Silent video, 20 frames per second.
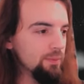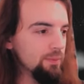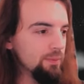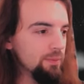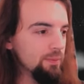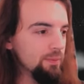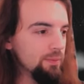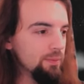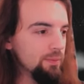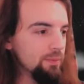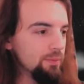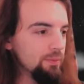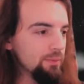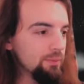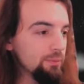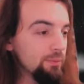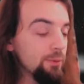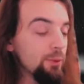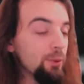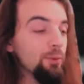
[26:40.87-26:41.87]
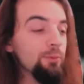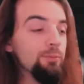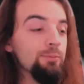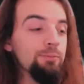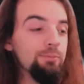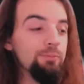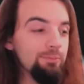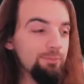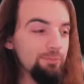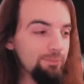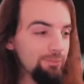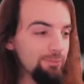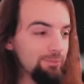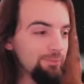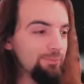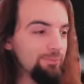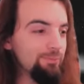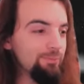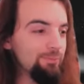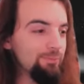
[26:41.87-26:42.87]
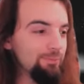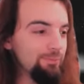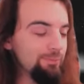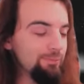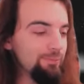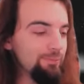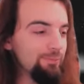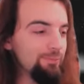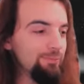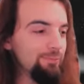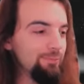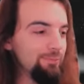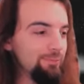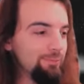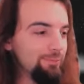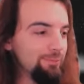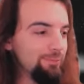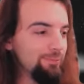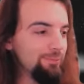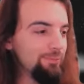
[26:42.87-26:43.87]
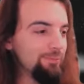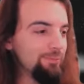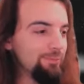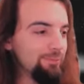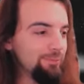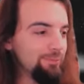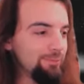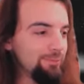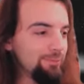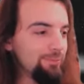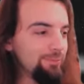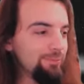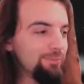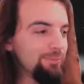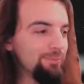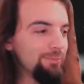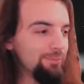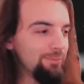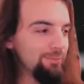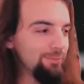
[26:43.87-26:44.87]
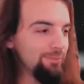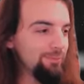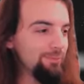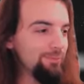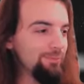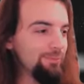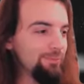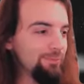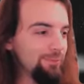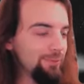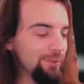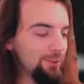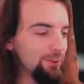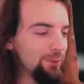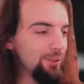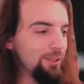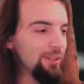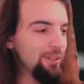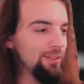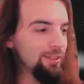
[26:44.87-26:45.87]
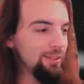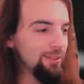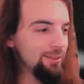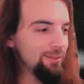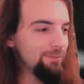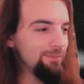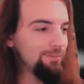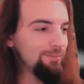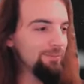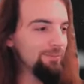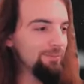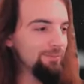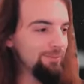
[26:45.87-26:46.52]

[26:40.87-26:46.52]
This person isn't speaking.